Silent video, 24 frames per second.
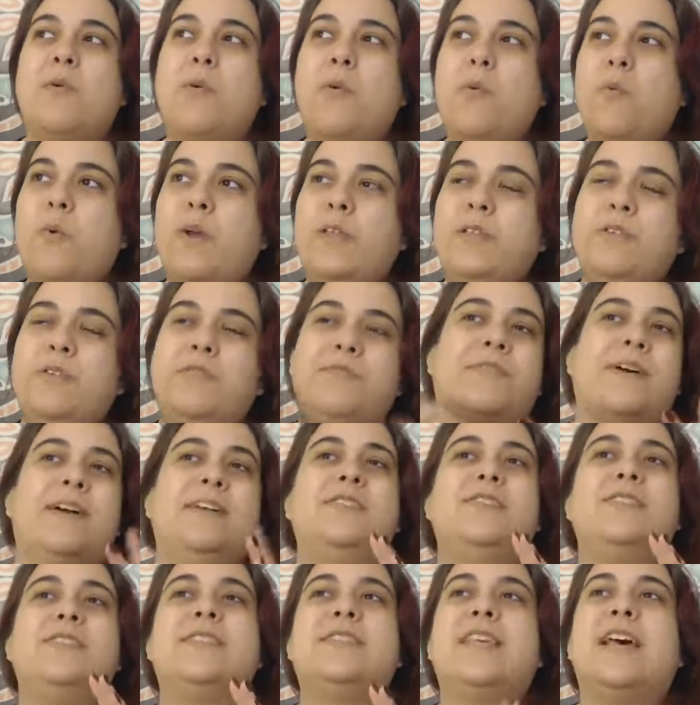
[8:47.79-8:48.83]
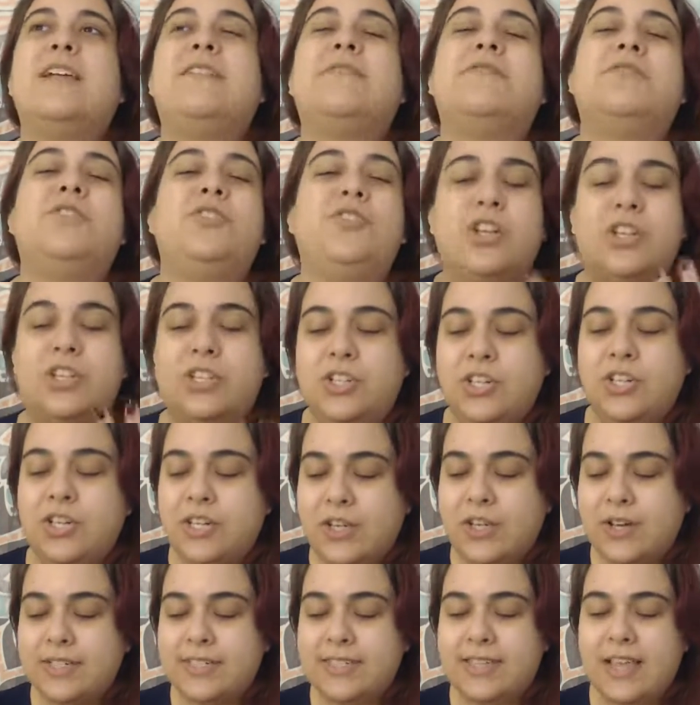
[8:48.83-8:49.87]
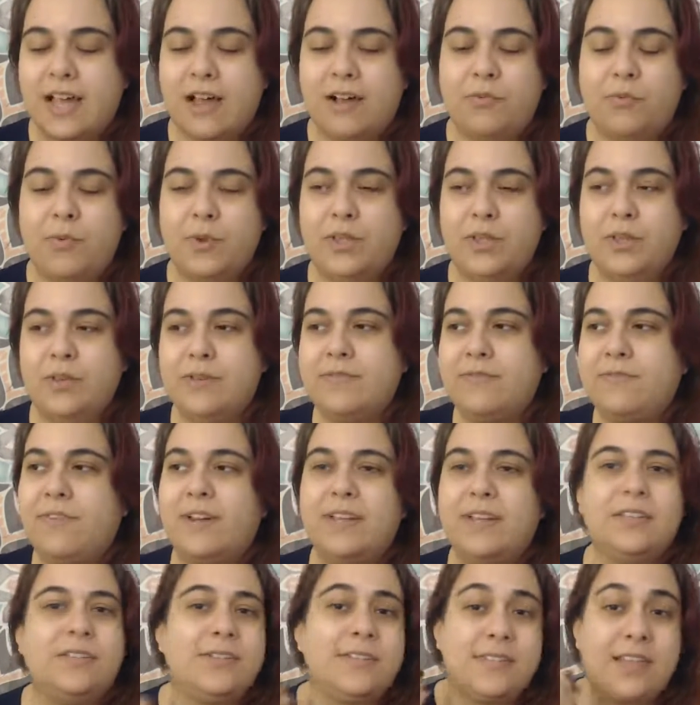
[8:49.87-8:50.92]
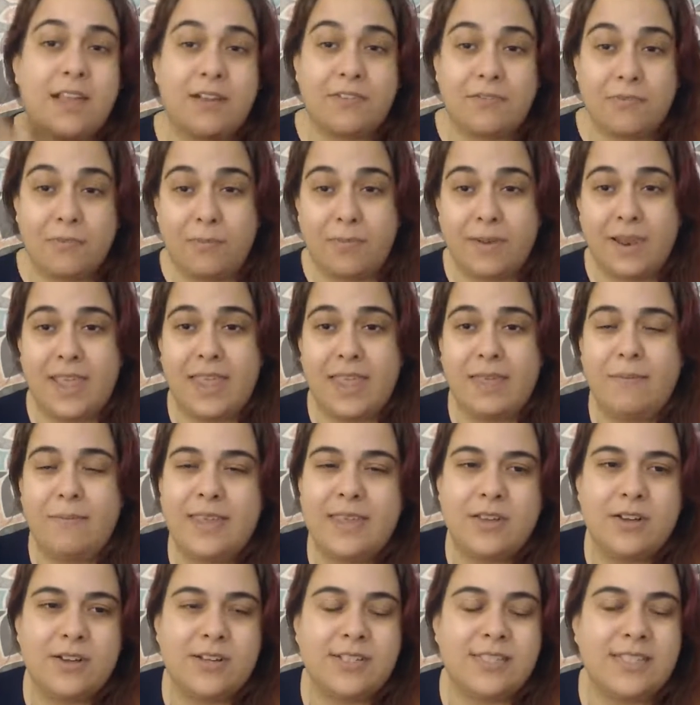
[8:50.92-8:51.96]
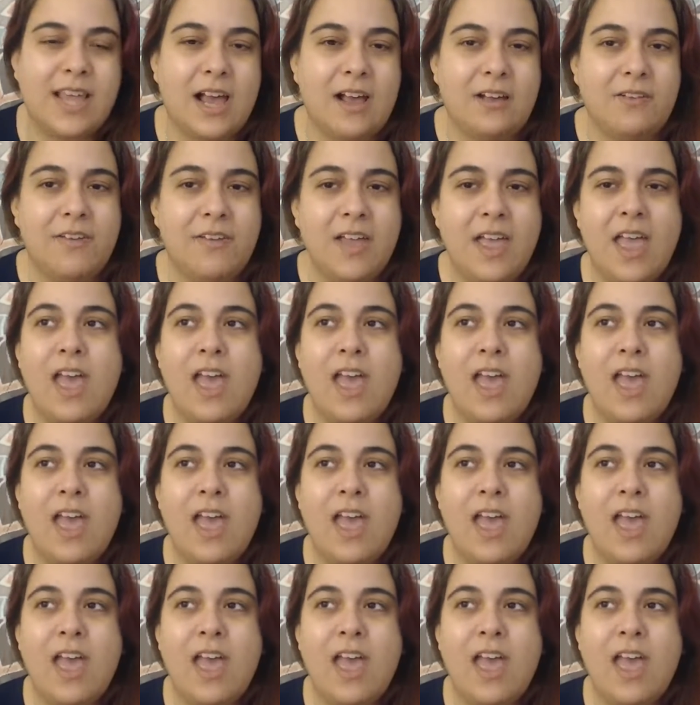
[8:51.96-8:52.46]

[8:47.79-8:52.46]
you find yourself judging yourself, when you find yourself blaming yourself,